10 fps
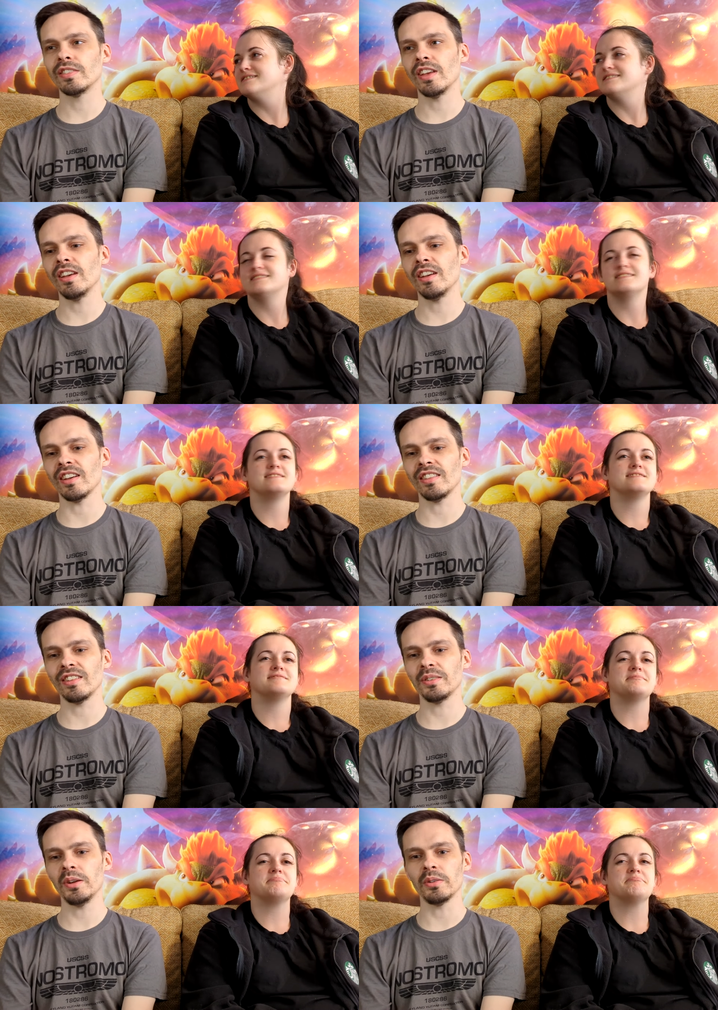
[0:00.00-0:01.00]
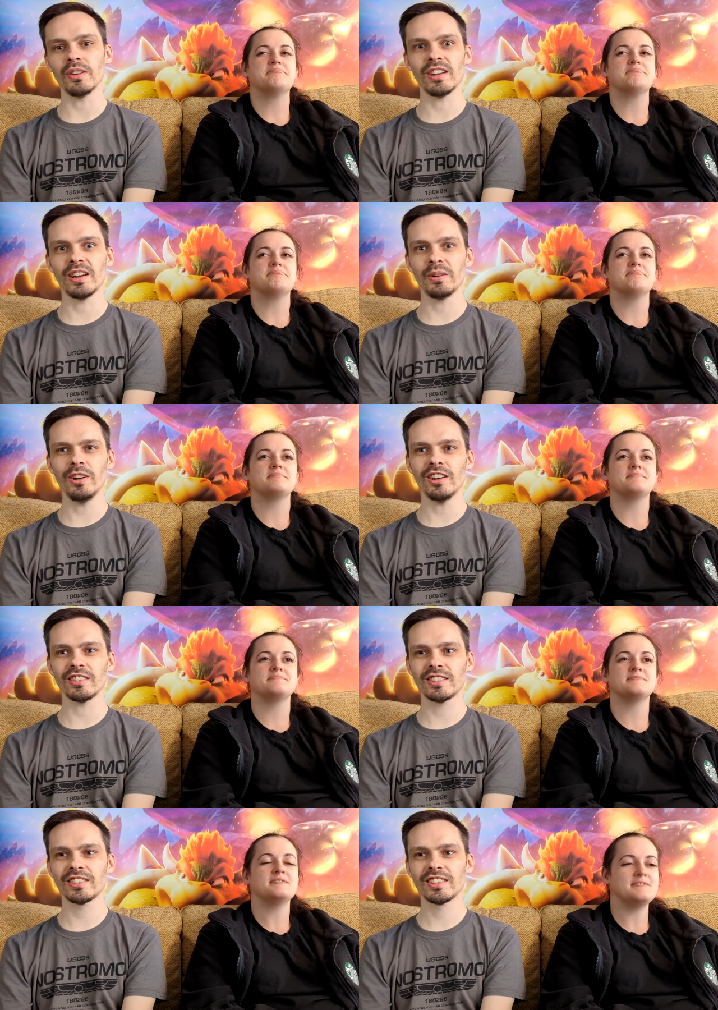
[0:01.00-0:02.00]
Speaker 1: yeah. yeah, I don't know. Don't know how it
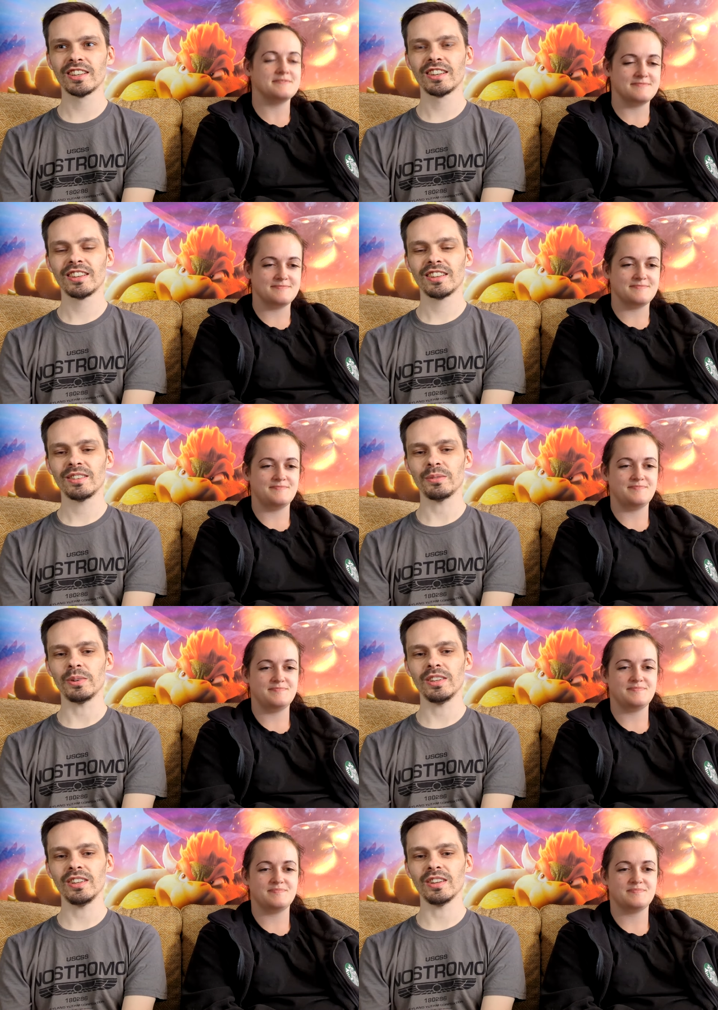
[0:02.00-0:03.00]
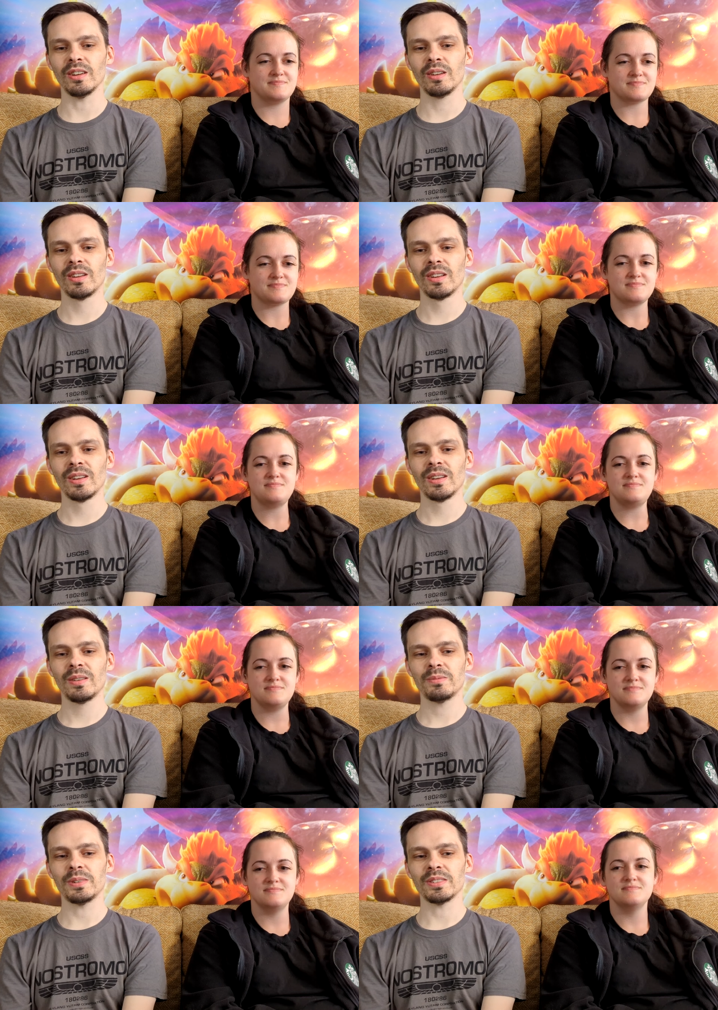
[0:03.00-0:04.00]
works. No, weird.
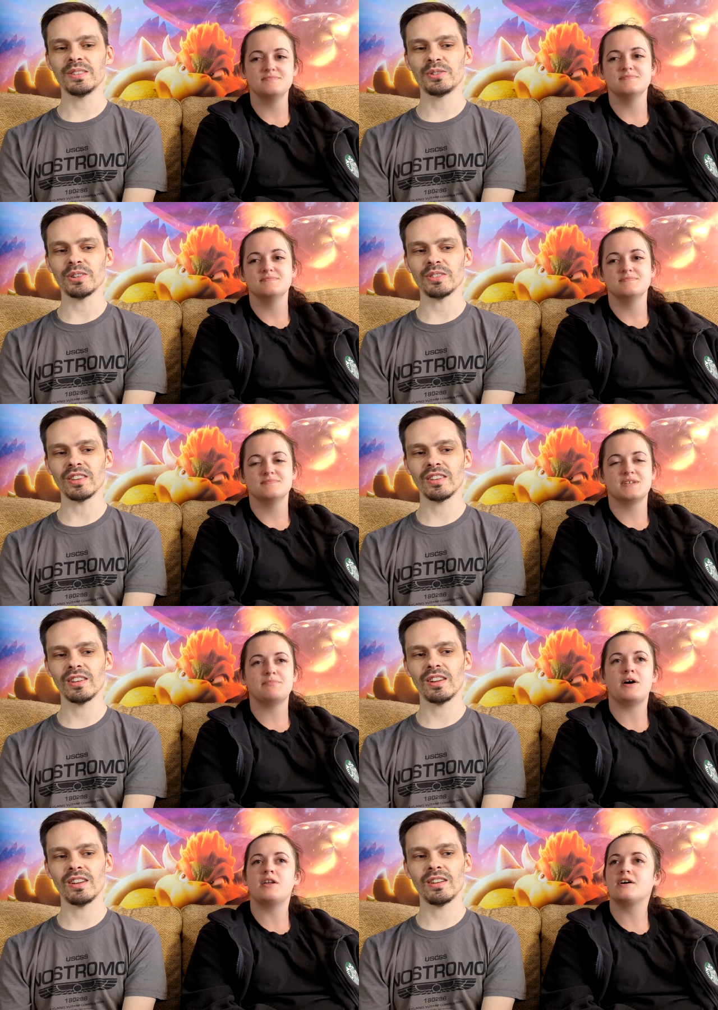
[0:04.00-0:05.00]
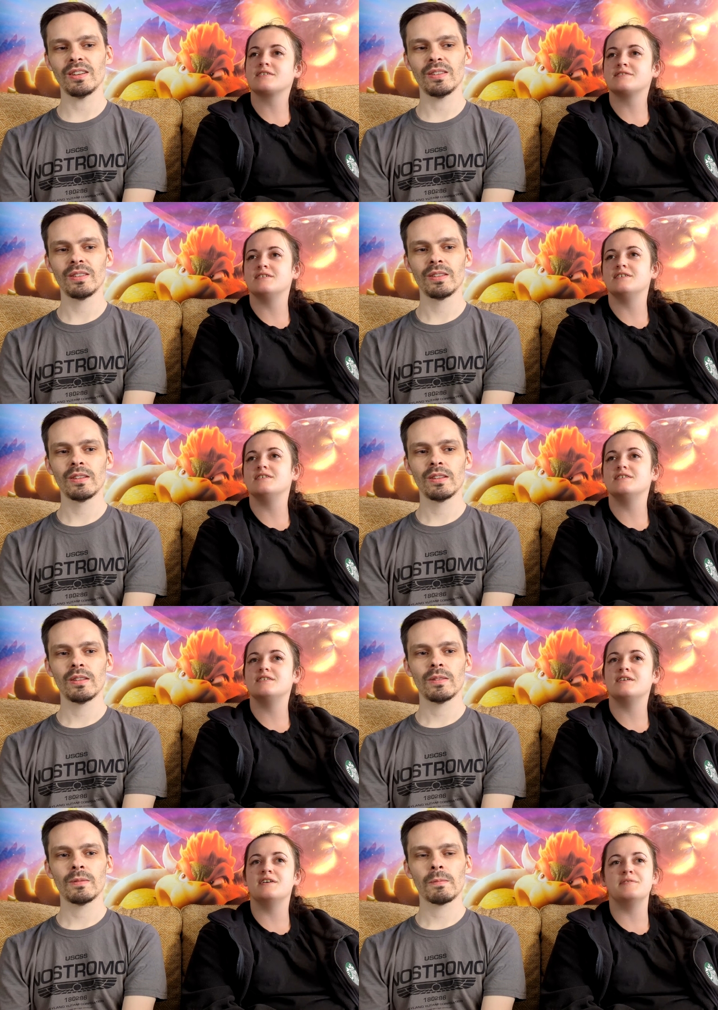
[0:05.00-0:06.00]
But it's interesting.
Speaker 2: But I like that
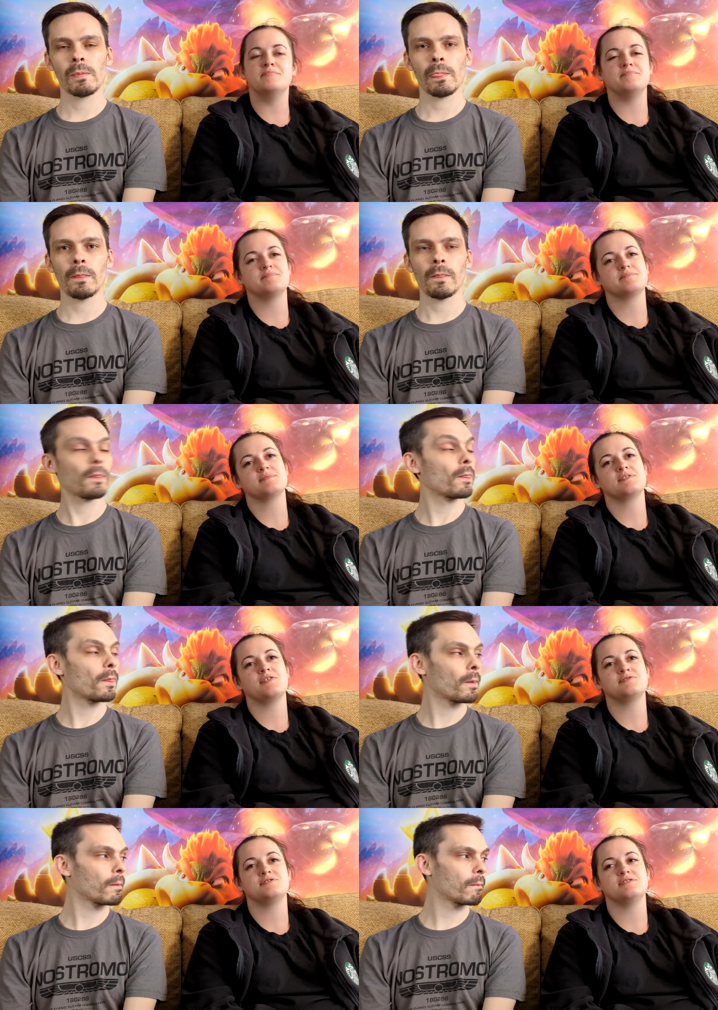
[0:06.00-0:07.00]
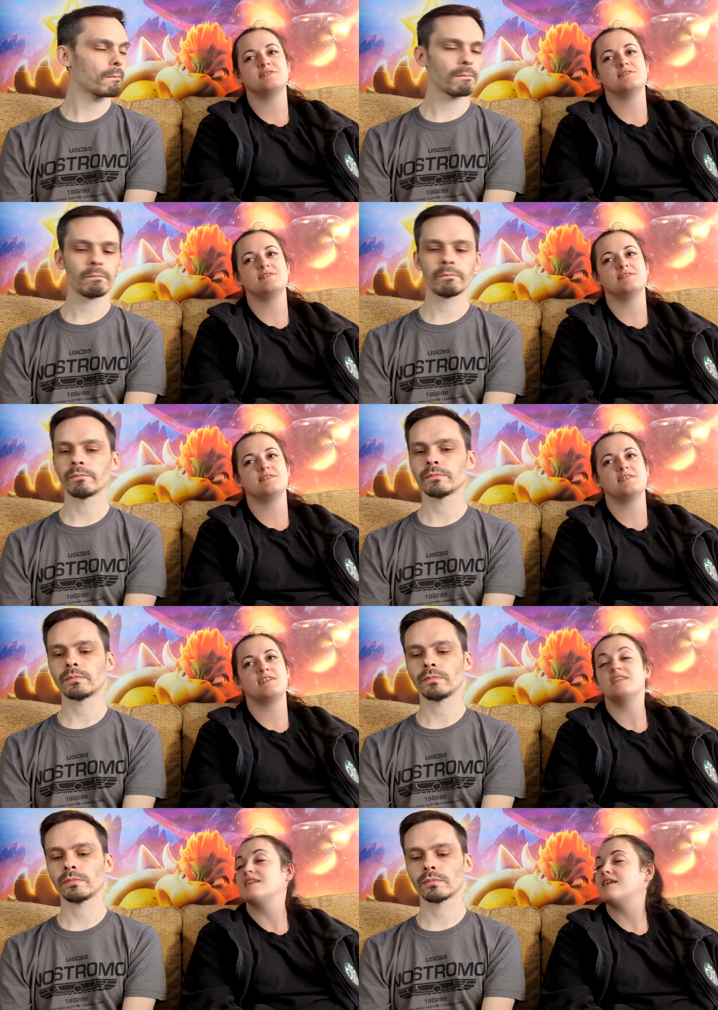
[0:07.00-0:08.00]
um, Nadja
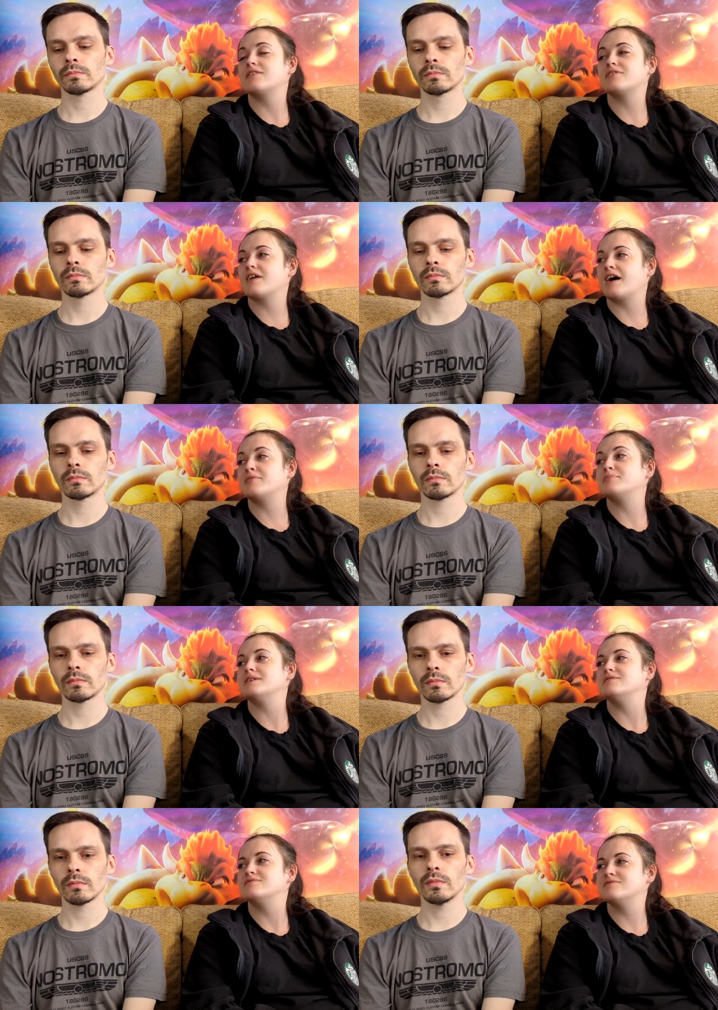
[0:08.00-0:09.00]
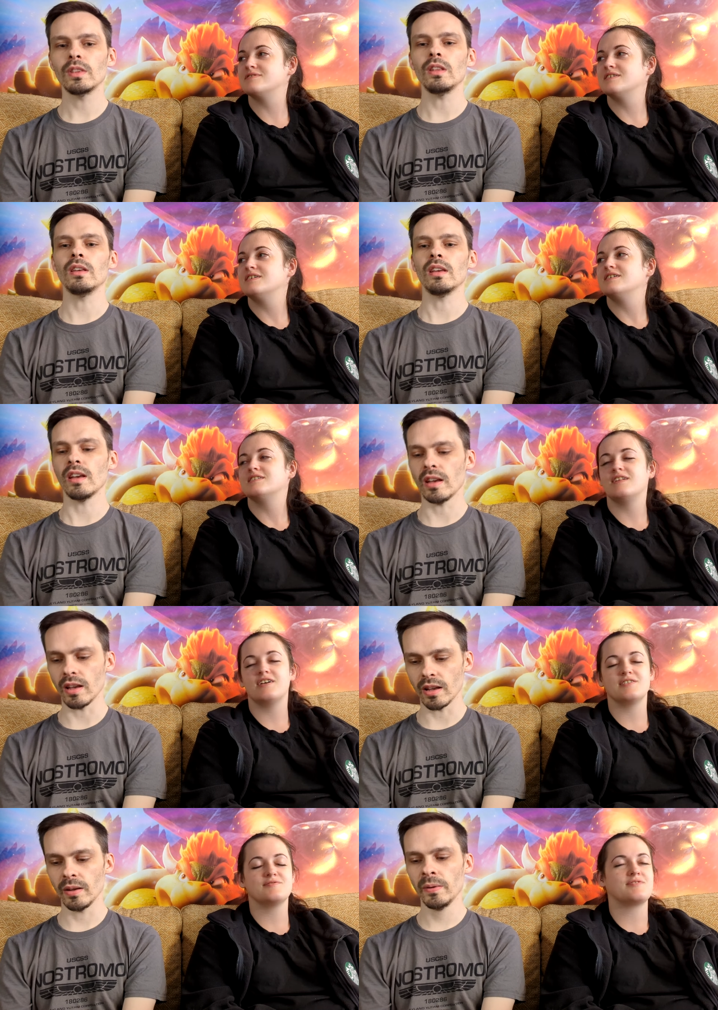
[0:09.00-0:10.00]
and Lilith had beef.
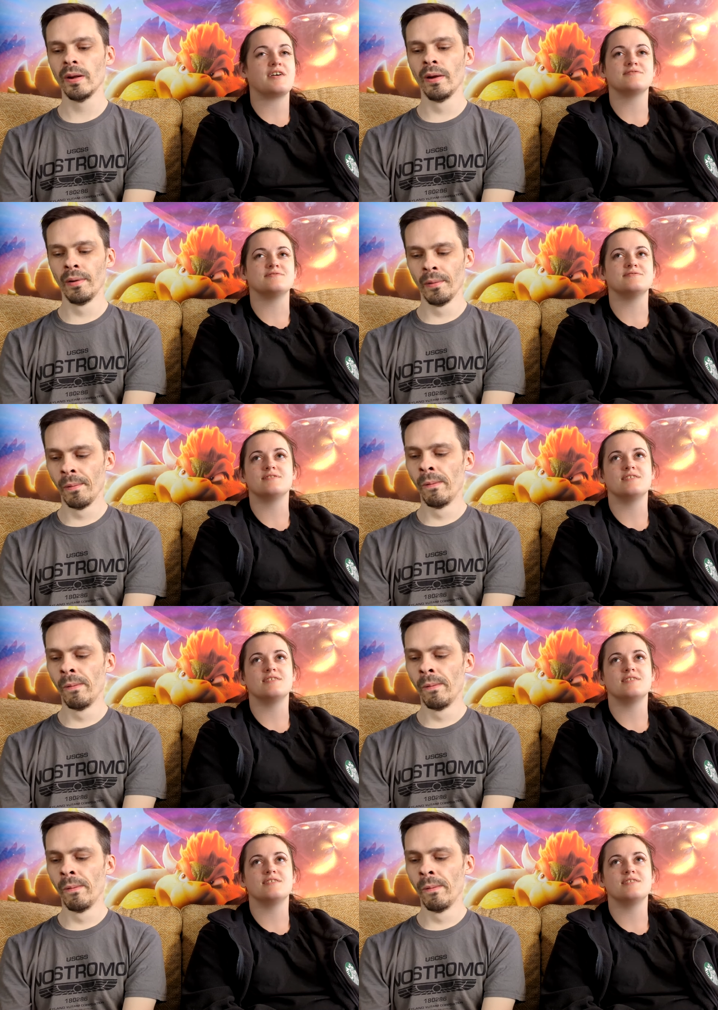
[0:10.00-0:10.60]
Yeah, like thousands of